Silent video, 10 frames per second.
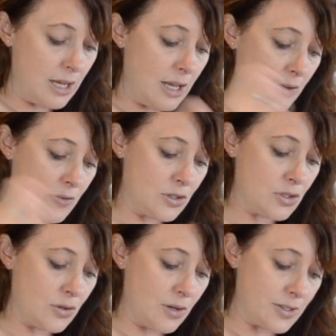if you
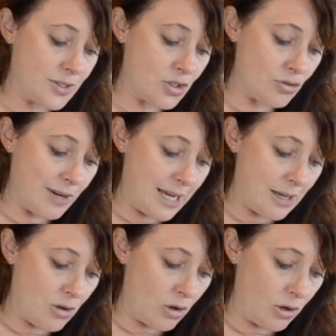do a straight
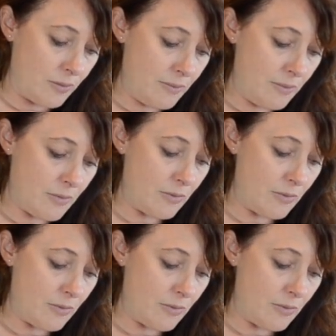column